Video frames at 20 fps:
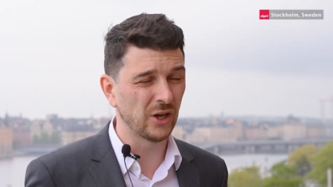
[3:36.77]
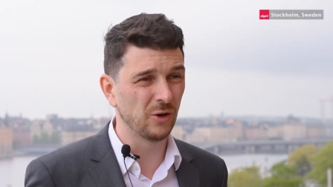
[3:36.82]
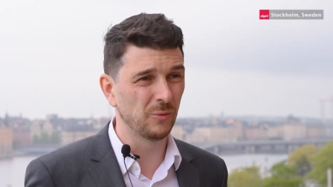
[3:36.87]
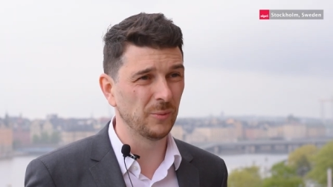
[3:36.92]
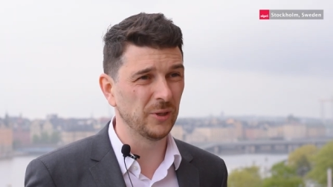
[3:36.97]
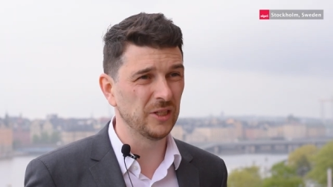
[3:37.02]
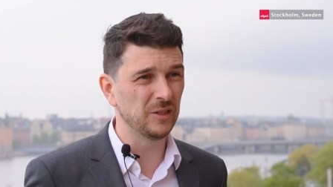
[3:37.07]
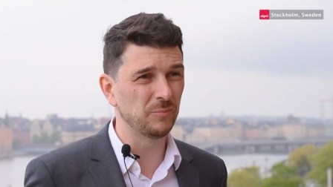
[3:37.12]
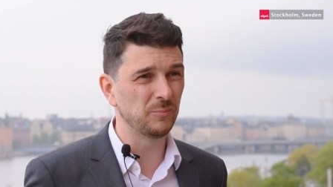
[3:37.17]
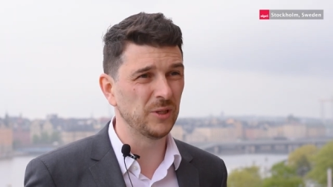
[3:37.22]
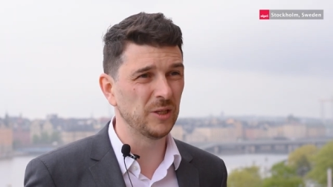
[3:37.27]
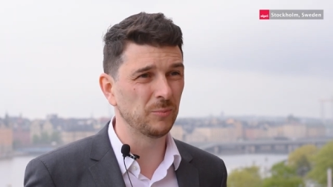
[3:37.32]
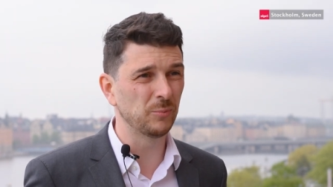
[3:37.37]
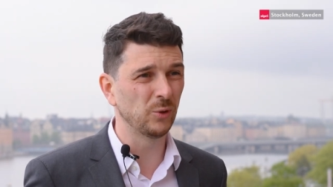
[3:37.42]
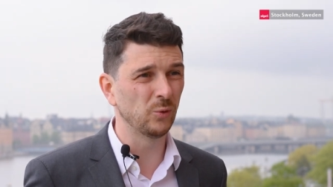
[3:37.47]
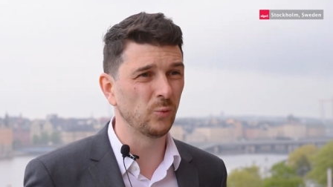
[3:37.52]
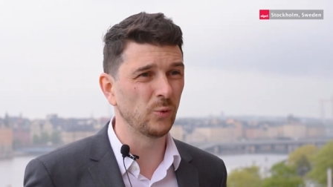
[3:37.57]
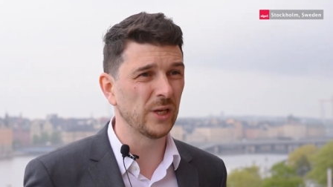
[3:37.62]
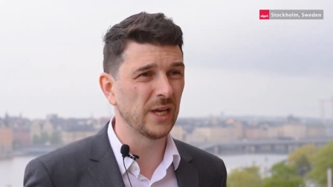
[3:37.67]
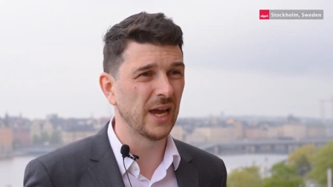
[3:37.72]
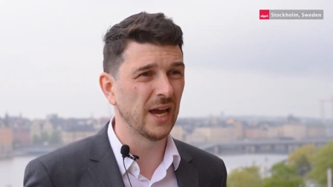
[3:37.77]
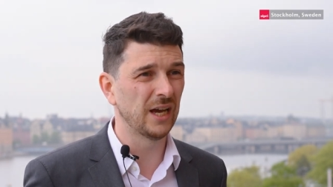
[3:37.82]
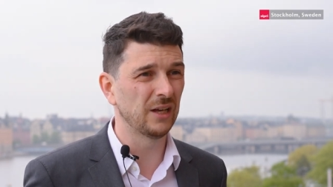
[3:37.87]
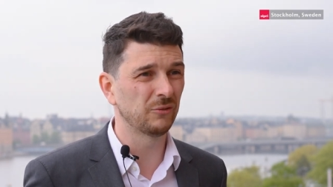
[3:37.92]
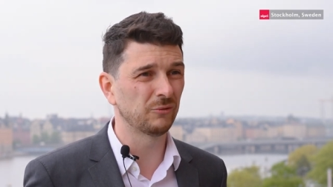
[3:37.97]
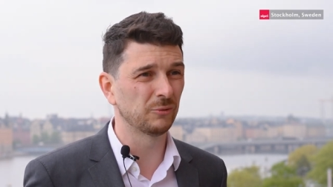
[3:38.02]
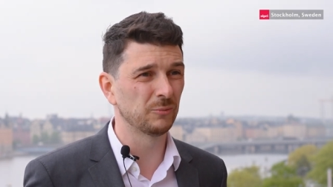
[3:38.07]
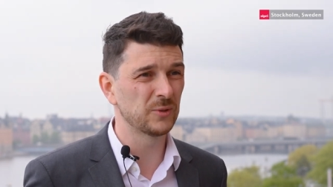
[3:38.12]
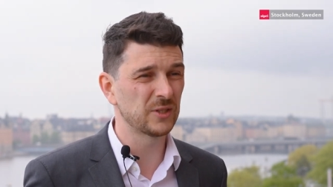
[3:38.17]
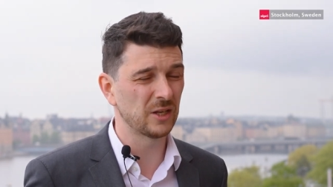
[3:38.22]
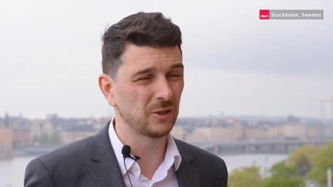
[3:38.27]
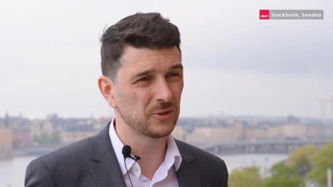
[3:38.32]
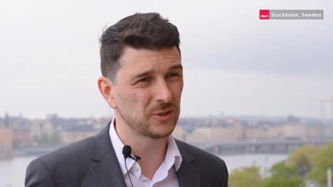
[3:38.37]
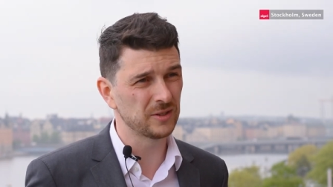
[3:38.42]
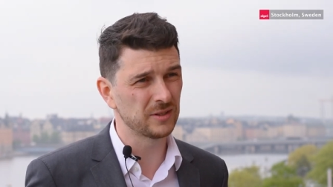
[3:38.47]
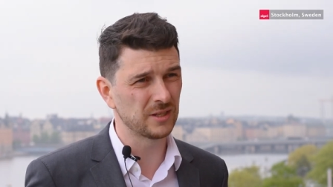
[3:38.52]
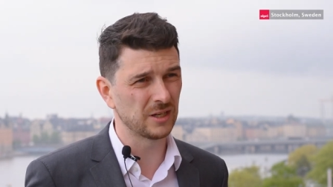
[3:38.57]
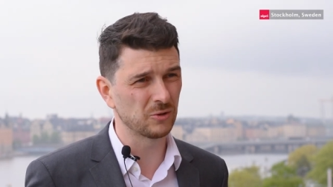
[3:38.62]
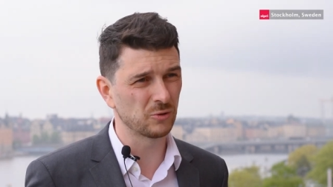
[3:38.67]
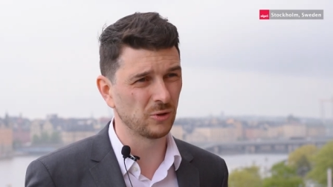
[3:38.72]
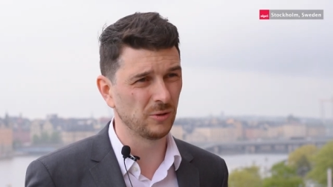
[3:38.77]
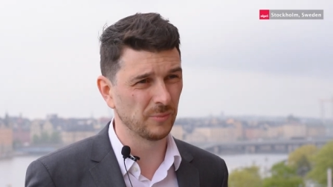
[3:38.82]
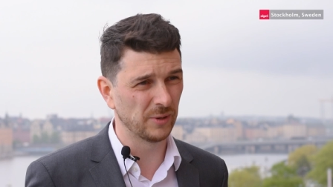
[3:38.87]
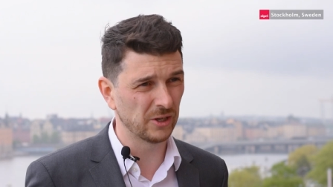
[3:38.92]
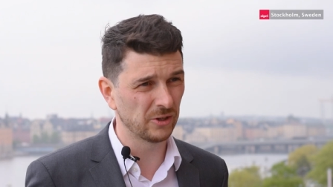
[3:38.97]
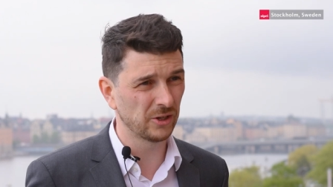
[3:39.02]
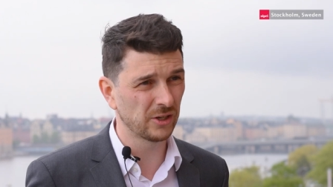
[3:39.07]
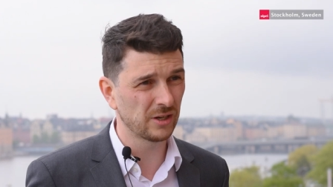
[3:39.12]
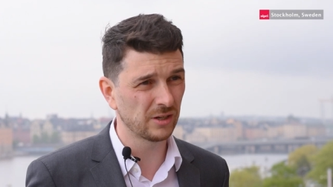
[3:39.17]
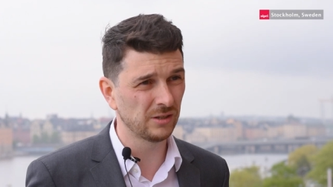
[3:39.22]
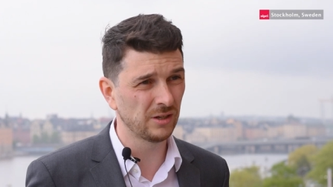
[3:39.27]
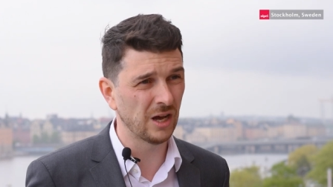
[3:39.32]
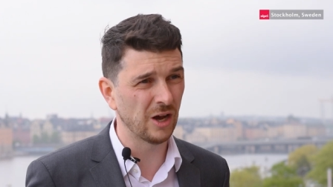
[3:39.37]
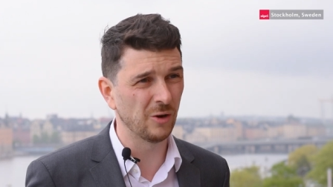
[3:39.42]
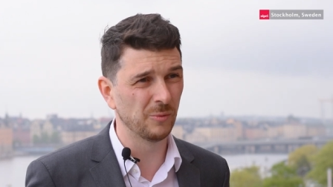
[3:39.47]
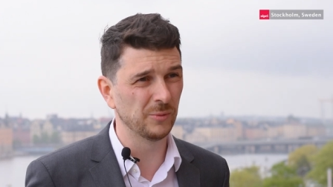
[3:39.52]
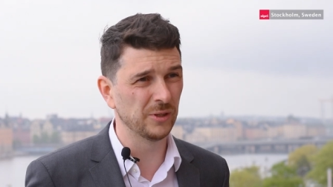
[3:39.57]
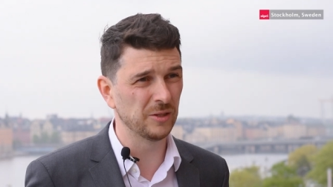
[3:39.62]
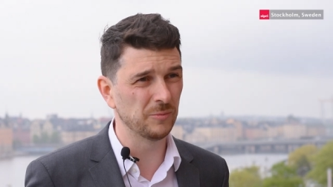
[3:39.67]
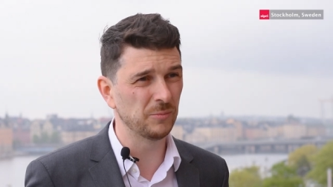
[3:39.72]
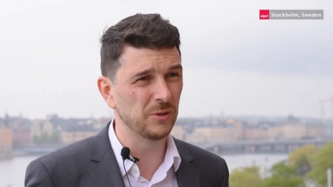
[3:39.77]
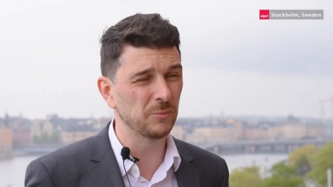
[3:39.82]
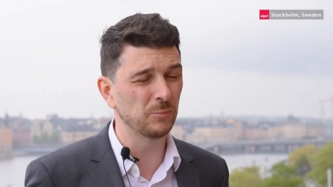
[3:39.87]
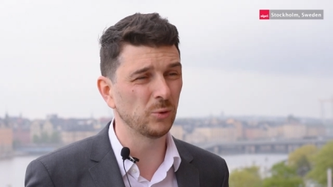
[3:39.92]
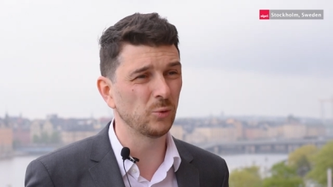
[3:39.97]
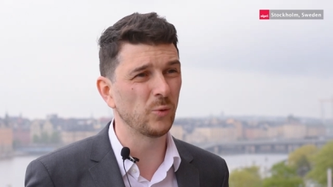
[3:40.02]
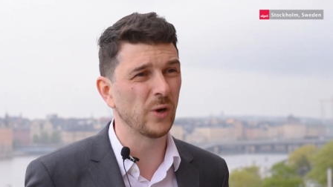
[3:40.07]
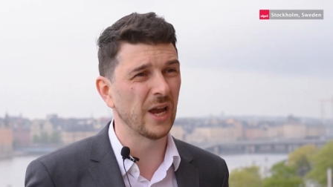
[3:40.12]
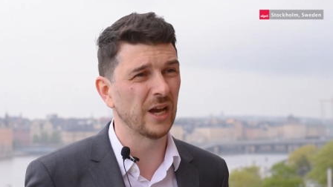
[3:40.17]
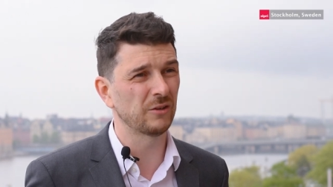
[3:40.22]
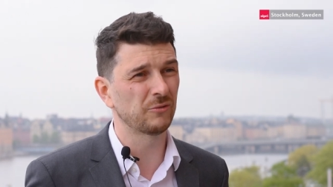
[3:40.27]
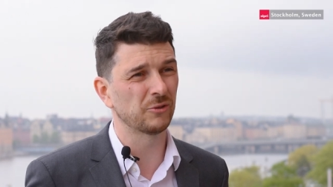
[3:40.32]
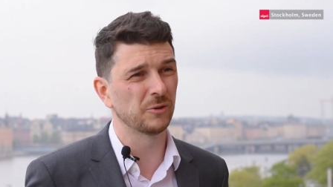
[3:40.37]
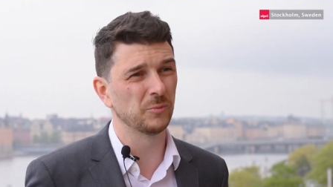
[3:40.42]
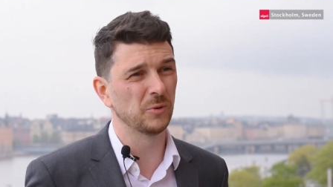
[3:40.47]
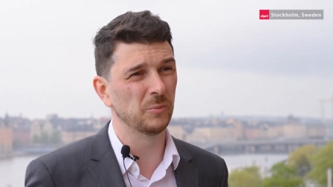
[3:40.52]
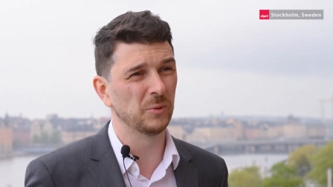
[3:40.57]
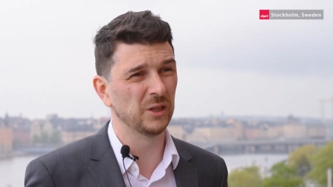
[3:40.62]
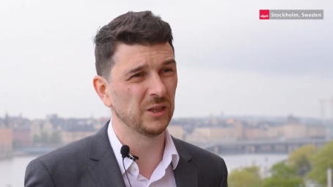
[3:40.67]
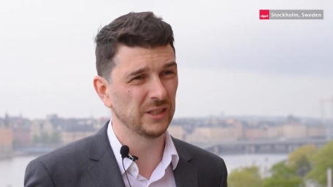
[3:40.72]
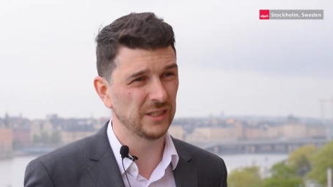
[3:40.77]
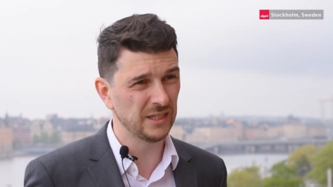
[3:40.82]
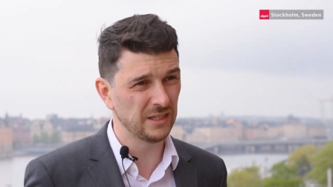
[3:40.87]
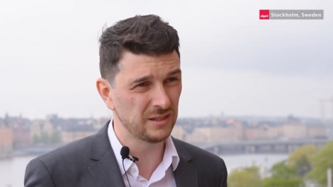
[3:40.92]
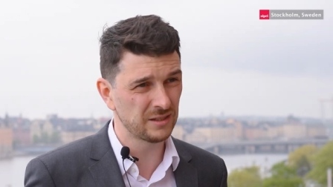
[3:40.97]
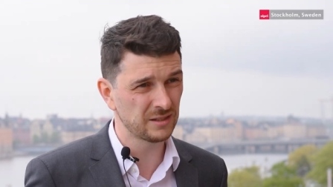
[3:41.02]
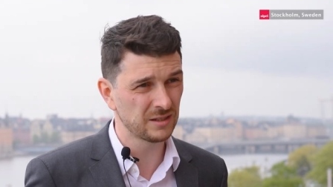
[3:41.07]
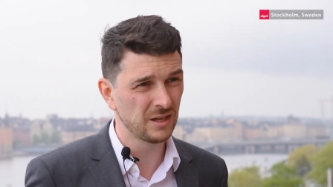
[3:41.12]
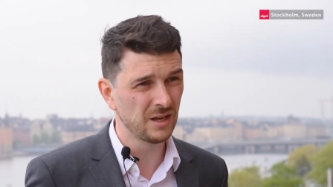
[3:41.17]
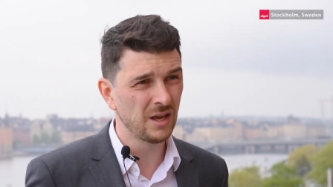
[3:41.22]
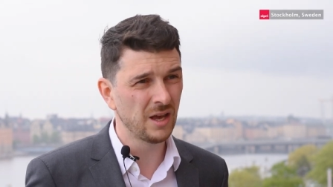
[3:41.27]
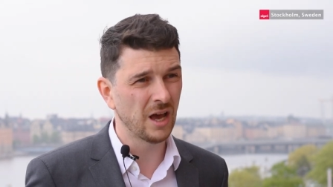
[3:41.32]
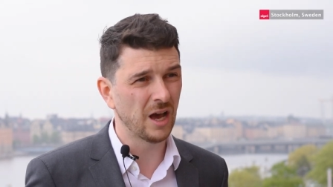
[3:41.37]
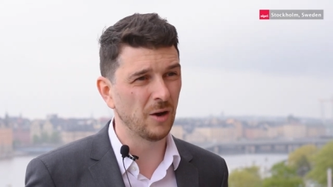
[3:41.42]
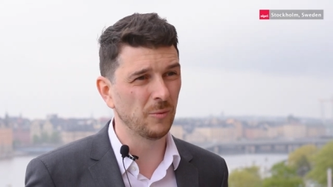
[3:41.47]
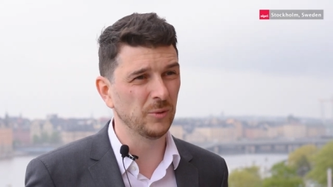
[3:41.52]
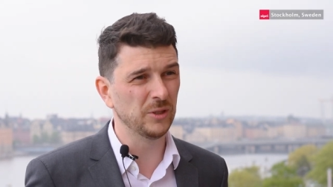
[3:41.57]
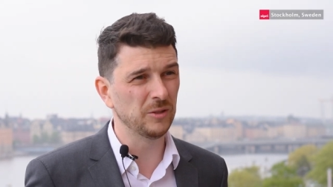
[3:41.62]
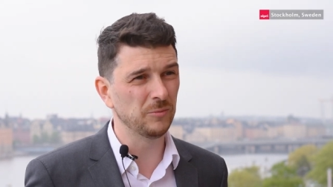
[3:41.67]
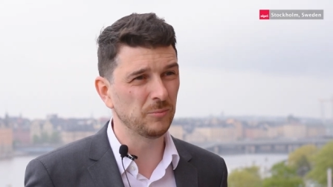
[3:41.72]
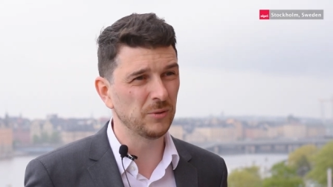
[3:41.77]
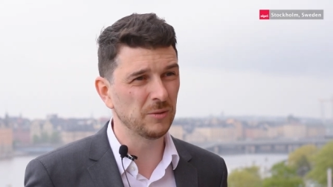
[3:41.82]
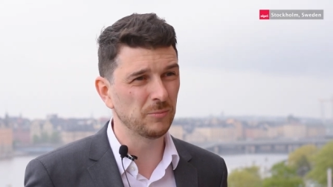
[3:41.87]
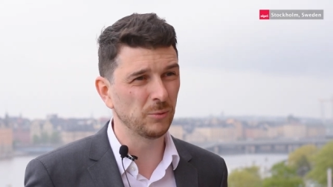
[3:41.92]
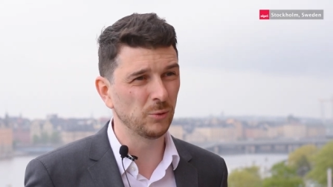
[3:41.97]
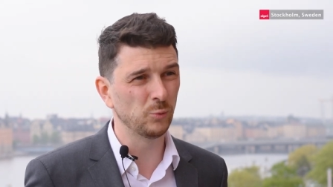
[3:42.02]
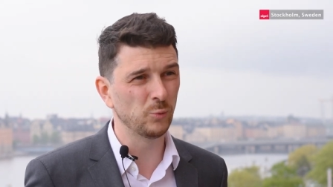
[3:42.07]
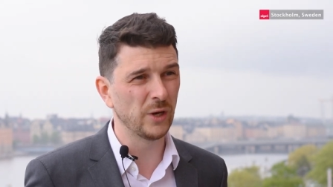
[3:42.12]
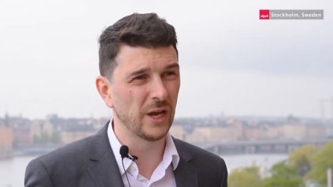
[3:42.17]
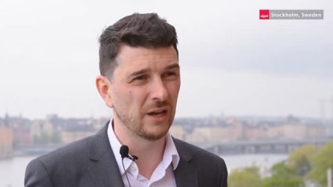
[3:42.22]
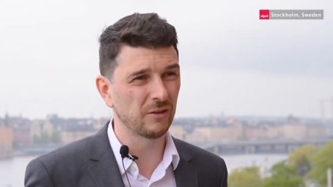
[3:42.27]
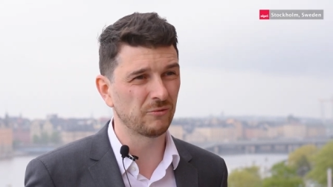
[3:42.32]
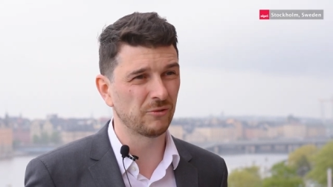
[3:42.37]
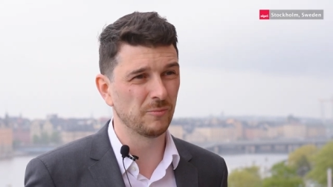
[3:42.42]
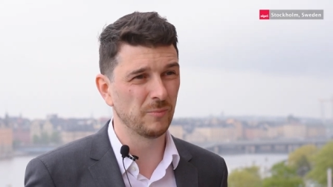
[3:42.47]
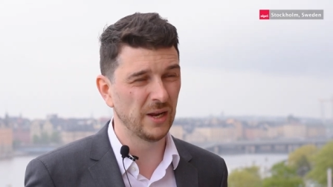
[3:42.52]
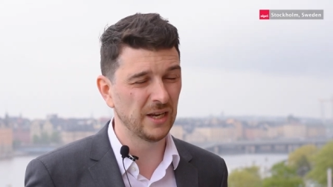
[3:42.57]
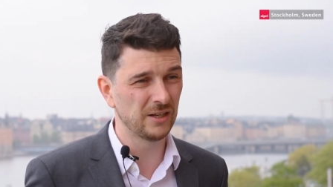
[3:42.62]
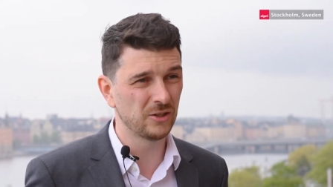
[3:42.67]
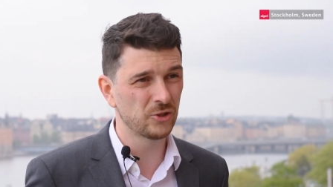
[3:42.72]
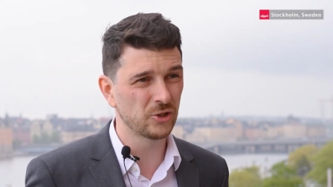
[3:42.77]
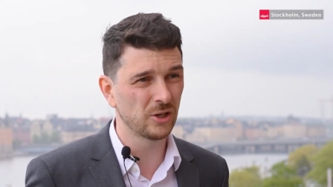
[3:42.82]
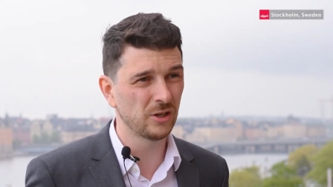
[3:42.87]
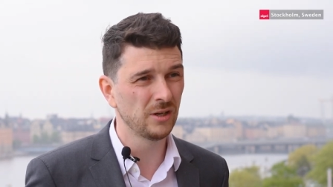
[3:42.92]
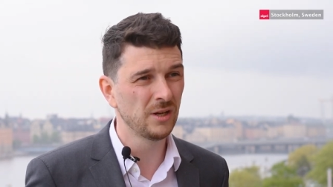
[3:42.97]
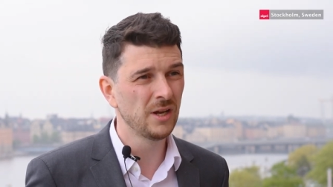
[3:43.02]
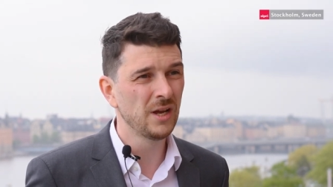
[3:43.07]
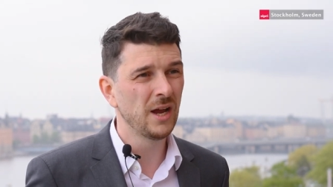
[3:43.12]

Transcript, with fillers: how many people we had from South and Central America, how many people we had from the Middle East, how many people we had from Asia.